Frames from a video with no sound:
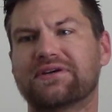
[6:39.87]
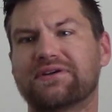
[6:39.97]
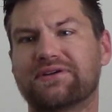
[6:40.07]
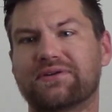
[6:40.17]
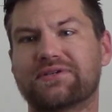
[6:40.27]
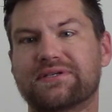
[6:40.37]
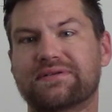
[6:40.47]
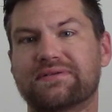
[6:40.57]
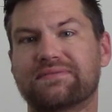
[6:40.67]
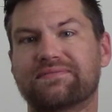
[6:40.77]
Or, you know, it's,
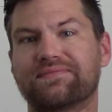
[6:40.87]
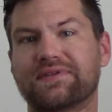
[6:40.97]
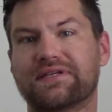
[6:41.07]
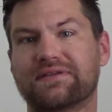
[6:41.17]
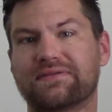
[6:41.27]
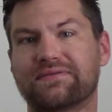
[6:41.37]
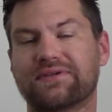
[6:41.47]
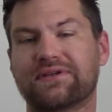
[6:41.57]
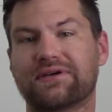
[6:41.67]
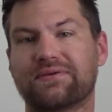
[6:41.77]
it, it,
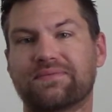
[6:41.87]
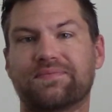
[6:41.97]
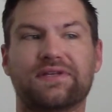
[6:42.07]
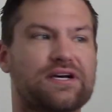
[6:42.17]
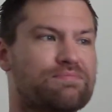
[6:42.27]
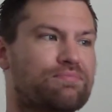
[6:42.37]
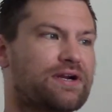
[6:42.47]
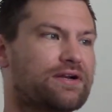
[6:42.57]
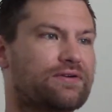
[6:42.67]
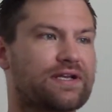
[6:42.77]
you know, the
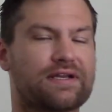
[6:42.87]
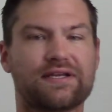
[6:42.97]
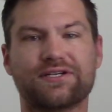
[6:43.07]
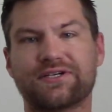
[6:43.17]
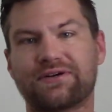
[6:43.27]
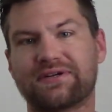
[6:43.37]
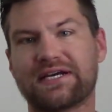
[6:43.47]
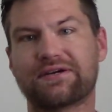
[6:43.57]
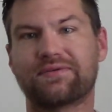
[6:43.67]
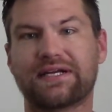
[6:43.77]
upregulation or
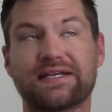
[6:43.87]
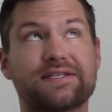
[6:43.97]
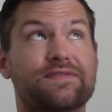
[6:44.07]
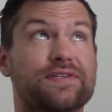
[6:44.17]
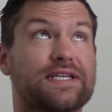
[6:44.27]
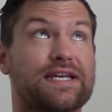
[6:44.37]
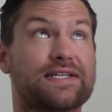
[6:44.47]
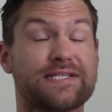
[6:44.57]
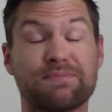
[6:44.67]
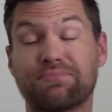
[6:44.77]
down, I guess in this
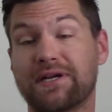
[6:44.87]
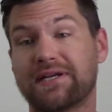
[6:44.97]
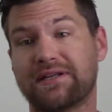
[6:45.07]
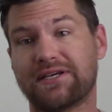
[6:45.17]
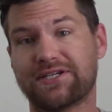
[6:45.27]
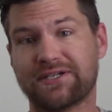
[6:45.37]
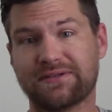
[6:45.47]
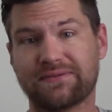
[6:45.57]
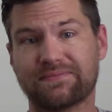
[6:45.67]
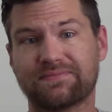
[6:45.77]
case,
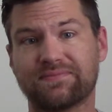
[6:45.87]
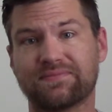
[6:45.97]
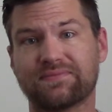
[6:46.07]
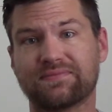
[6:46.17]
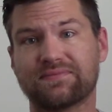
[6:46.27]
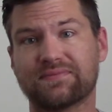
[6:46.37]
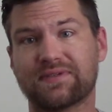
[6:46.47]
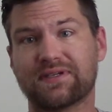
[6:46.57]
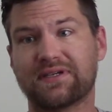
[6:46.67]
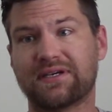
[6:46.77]
upregulation
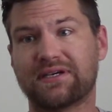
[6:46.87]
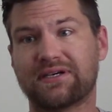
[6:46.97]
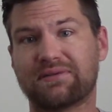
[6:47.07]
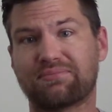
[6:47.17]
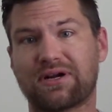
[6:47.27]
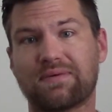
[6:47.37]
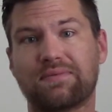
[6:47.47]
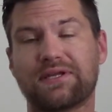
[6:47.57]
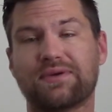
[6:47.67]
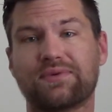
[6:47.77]
uh,
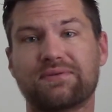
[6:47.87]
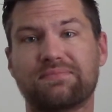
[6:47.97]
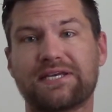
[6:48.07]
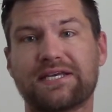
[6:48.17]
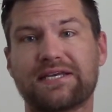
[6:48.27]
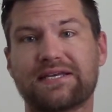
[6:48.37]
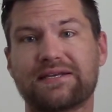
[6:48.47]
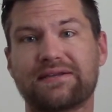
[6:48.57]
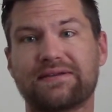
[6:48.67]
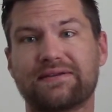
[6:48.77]
probably would
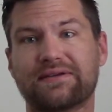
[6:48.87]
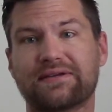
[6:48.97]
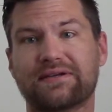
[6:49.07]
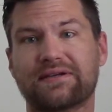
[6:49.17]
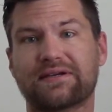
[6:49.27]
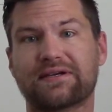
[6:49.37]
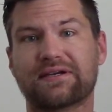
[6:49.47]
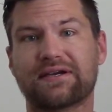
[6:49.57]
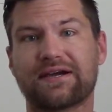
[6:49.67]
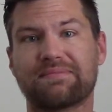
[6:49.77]
be
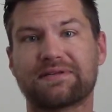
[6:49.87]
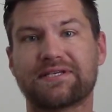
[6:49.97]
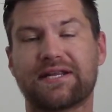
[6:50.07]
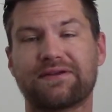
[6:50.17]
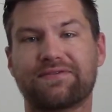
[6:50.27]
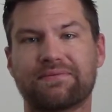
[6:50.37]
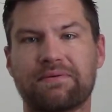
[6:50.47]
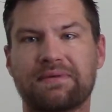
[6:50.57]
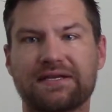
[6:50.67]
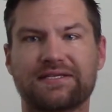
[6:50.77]
compensating for the
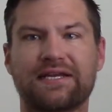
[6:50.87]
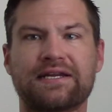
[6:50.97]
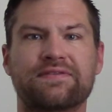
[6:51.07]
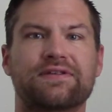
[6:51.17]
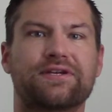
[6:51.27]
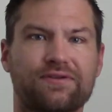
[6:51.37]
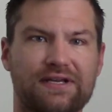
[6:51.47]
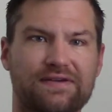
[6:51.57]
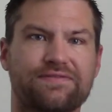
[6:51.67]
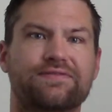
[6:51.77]
memantine, and then you're
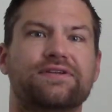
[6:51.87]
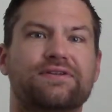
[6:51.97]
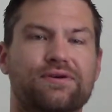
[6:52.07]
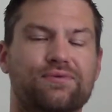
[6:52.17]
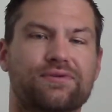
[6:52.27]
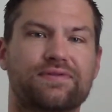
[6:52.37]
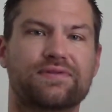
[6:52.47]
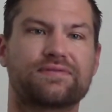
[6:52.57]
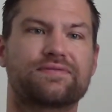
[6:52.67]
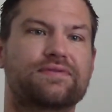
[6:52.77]
left, you know, with
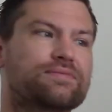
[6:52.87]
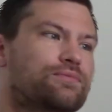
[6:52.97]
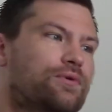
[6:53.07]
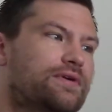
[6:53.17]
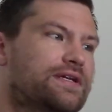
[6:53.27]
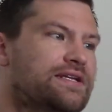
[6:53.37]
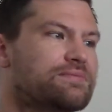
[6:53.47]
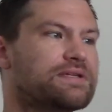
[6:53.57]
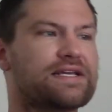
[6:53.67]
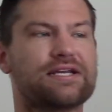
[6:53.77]
this, this more
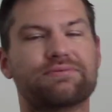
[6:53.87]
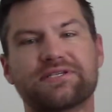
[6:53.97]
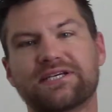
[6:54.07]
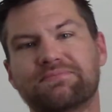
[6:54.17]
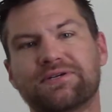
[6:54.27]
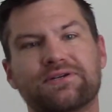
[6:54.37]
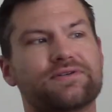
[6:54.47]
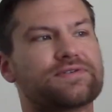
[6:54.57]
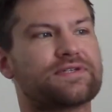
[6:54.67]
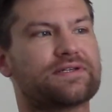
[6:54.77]
NMDA
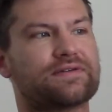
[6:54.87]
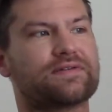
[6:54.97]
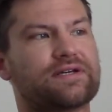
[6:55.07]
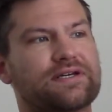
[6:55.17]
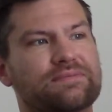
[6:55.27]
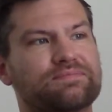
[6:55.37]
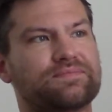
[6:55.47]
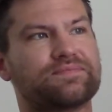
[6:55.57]
receptors, and um,